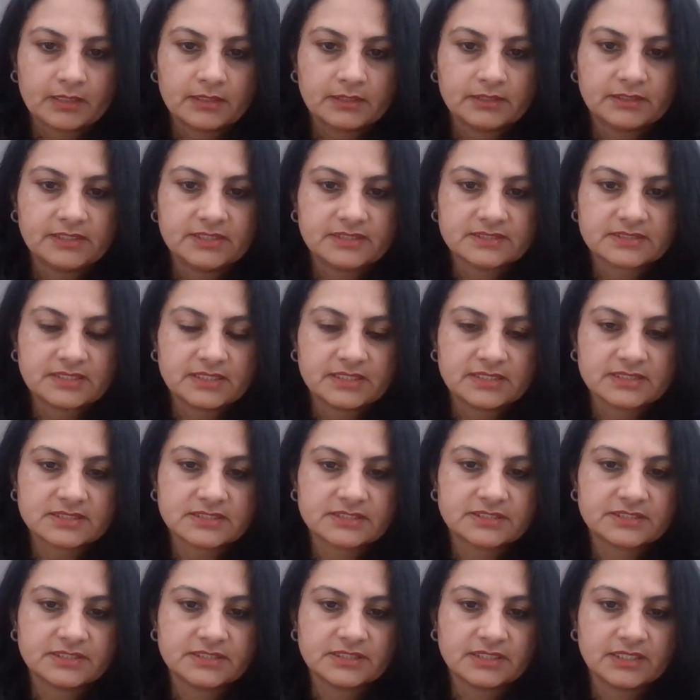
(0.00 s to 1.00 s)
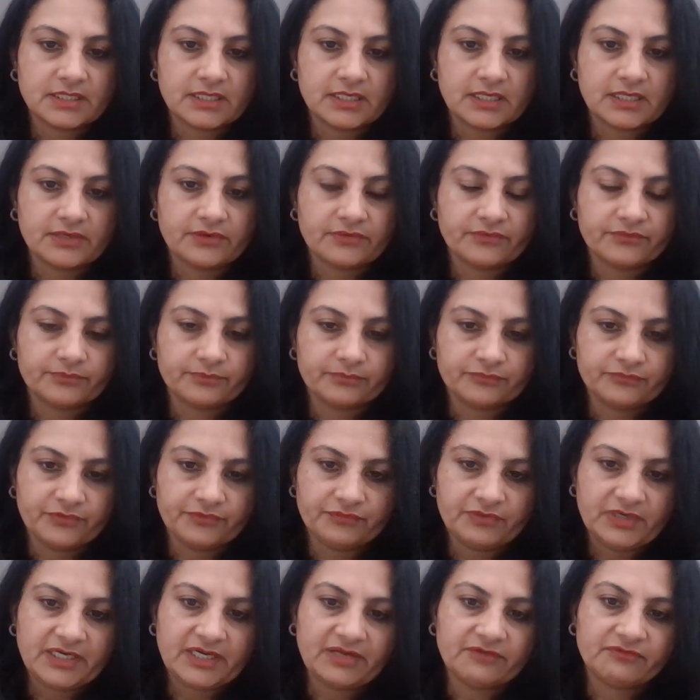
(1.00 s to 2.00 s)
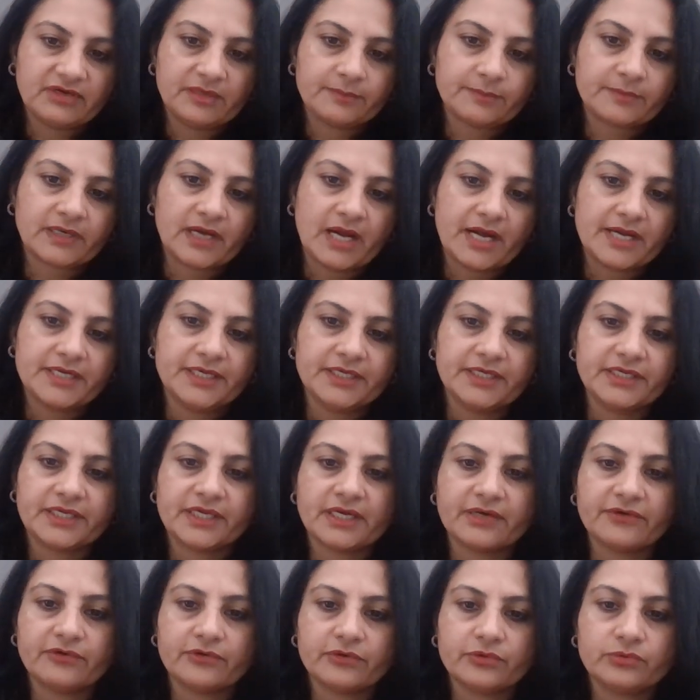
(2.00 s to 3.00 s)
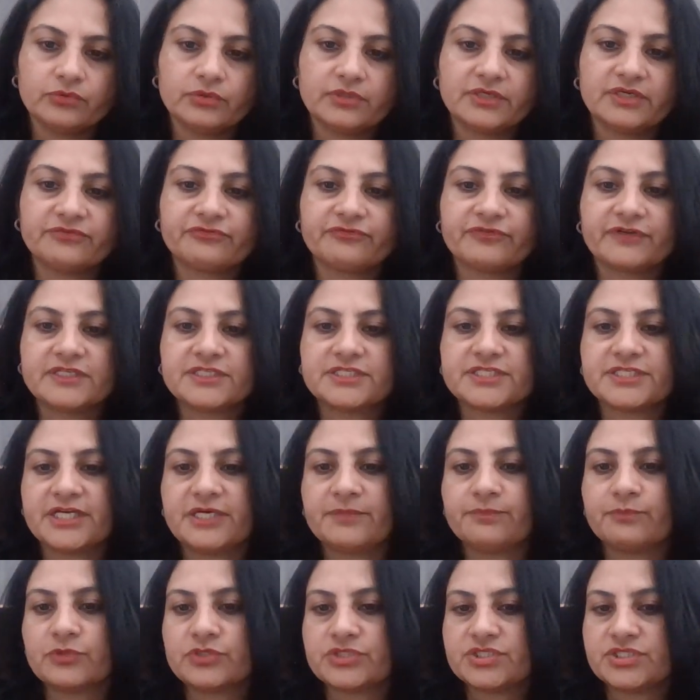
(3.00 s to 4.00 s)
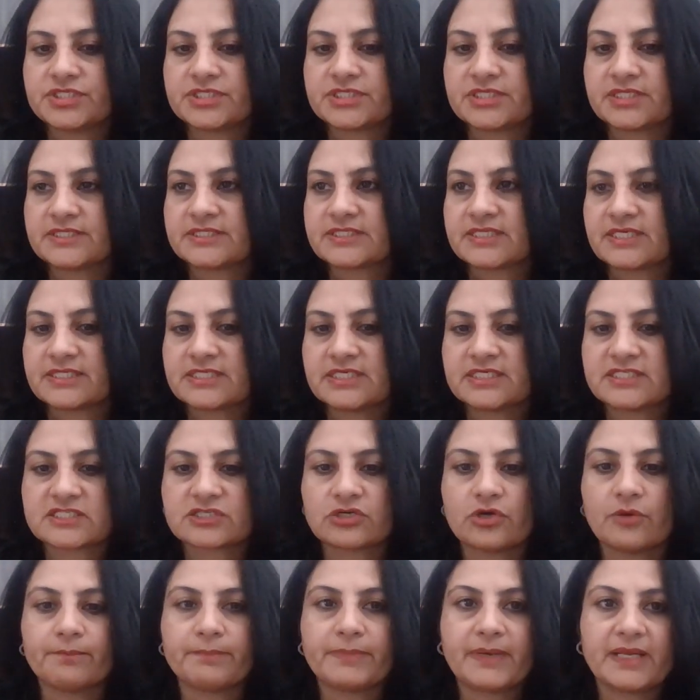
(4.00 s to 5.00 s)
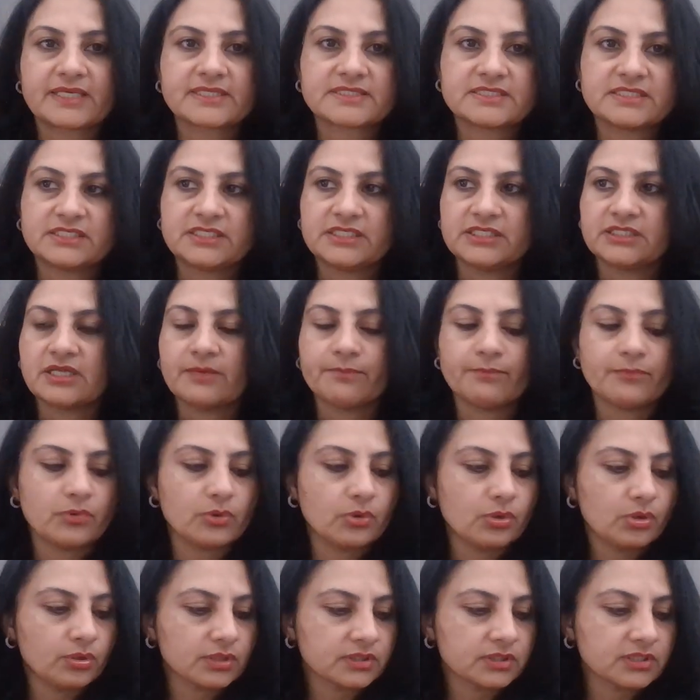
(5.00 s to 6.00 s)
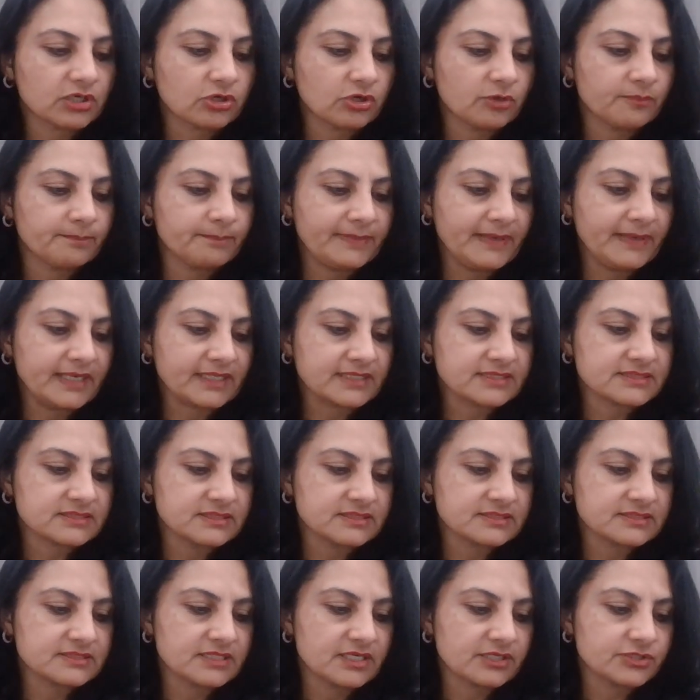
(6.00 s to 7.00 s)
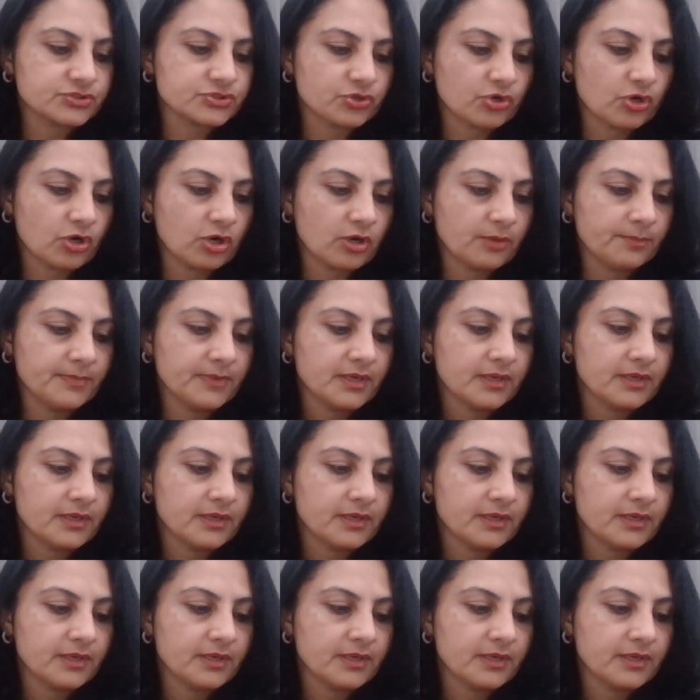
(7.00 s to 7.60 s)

This is we will develop criteria to differentiate positions such as complexity. The more the complex is the job,